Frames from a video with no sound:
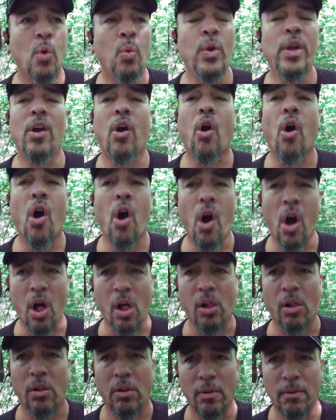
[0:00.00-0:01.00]
we
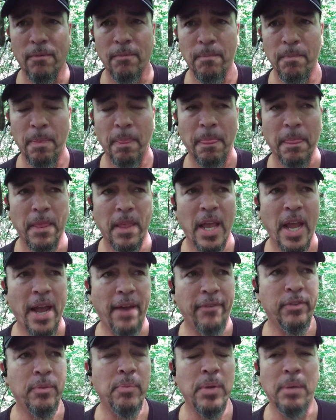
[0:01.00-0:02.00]
all
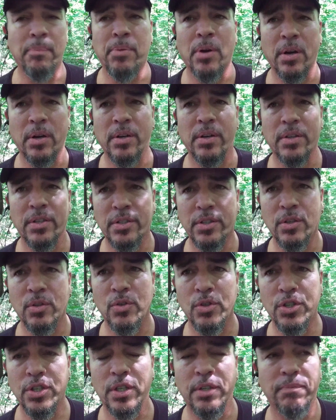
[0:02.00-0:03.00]
have to be a part of the
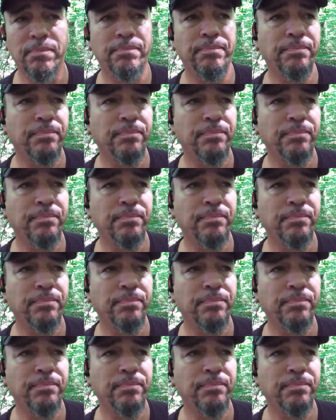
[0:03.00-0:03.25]
solution.